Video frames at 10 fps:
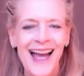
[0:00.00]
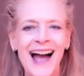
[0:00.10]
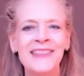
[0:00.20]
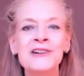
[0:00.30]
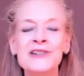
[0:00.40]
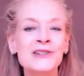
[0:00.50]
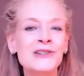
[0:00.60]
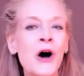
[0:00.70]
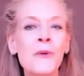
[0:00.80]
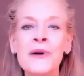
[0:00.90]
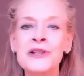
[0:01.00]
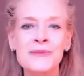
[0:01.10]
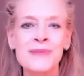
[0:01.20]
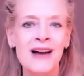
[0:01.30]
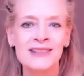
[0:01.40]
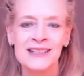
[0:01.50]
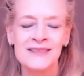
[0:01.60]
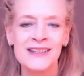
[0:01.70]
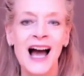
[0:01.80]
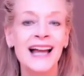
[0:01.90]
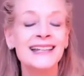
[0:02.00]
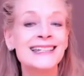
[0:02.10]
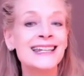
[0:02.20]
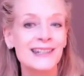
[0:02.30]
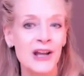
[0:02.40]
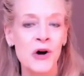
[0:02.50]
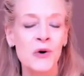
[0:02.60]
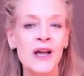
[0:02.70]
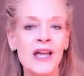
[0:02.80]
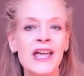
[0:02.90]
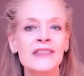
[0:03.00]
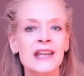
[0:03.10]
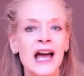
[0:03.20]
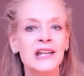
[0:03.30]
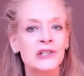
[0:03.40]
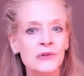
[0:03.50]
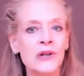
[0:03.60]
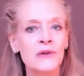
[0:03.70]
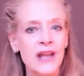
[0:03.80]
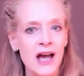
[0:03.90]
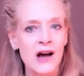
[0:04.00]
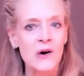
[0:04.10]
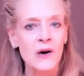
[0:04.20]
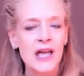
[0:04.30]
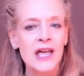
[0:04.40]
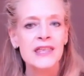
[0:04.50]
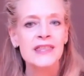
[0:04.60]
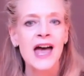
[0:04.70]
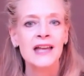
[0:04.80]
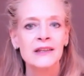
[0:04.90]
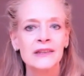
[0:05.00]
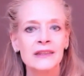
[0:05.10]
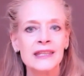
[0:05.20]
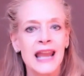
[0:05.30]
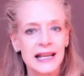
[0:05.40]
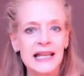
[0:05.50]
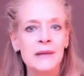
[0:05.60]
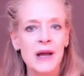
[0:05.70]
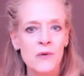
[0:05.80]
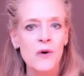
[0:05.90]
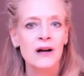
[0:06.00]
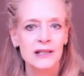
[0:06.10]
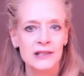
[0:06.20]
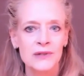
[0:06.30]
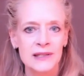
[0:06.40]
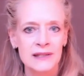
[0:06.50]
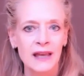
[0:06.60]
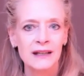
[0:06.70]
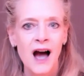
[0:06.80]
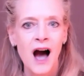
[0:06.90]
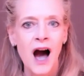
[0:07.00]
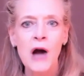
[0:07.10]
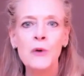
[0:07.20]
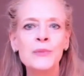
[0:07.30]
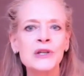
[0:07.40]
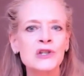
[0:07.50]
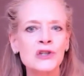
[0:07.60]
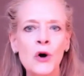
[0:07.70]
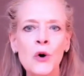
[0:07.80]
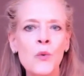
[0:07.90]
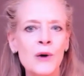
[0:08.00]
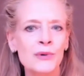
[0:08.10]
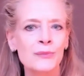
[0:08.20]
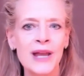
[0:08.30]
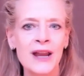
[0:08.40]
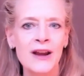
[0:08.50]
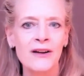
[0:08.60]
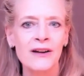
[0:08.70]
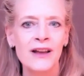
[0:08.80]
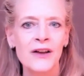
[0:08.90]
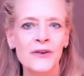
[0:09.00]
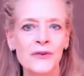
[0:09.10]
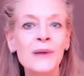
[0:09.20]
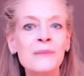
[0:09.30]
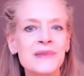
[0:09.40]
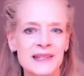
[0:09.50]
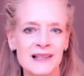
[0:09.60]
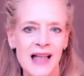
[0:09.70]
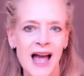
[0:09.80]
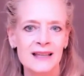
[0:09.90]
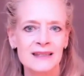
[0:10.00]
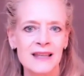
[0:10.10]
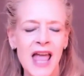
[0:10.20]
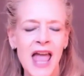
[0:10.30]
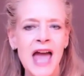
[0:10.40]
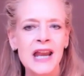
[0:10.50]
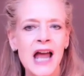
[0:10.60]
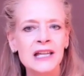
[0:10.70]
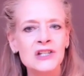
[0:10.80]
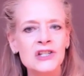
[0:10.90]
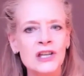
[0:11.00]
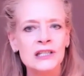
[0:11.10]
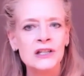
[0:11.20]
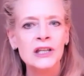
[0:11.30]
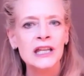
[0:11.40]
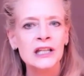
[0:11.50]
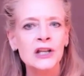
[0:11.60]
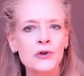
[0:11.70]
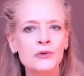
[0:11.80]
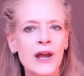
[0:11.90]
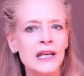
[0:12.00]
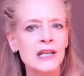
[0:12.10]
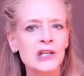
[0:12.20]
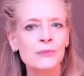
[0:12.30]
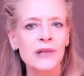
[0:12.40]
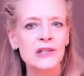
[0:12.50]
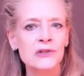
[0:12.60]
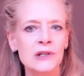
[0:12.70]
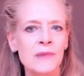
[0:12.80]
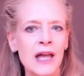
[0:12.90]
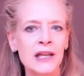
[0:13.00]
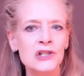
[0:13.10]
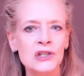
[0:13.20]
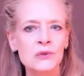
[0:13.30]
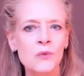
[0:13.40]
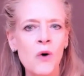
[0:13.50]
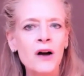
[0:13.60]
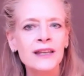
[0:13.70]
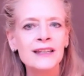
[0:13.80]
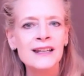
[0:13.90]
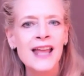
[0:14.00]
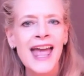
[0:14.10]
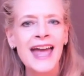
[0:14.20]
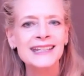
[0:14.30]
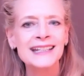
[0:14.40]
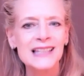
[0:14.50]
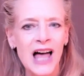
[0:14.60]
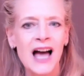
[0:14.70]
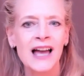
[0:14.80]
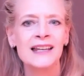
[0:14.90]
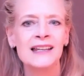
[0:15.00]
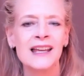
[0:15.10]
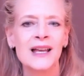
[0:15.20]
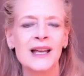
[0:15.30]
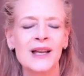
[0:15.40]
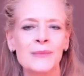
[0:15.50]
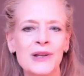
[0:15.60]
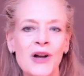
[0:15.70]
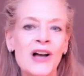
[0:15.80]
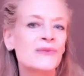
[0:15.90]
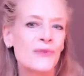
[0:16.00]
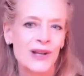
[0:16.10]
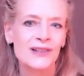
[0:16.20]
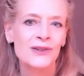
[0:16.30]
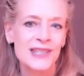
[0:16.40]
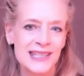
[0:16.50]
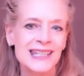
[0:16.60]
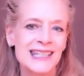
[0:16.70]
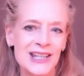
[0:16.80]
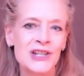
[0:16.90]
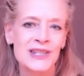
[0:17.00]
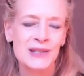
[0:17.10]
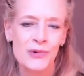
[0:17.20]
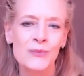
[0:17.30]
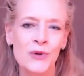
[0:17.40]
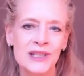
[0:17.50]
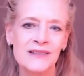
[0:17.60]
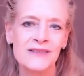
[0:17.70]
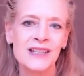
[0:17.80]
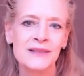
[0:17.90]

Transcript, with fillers: And there's so much about TV I didn't know that I do know now that the next time I walk onto a set, I will be so well prepared from this class. And I can just, it goes right into your bloodstream. I can just walk in and glide because of what Christine teaches in Book More TV.